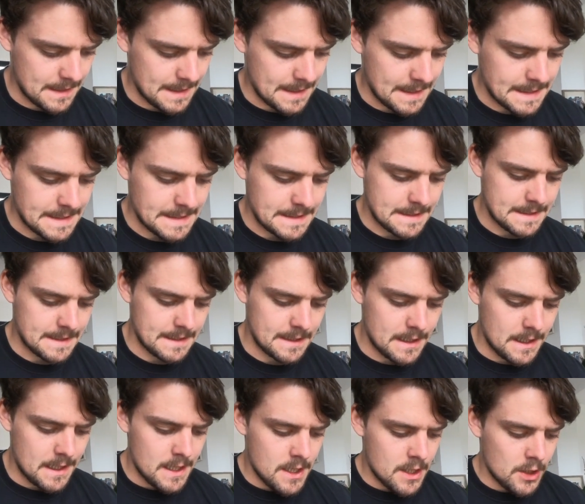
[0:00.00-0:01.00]
and
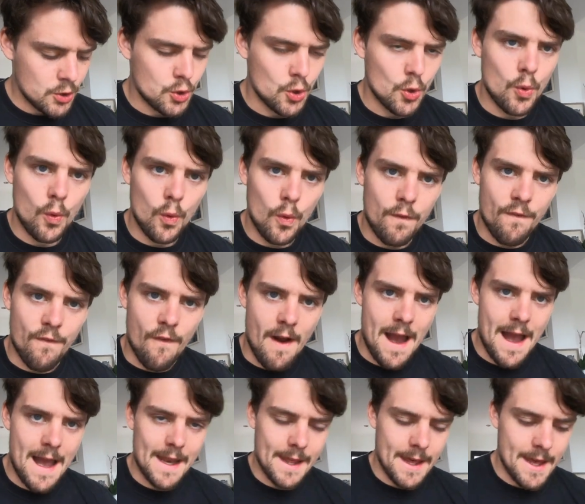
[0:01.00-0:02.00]
2 fried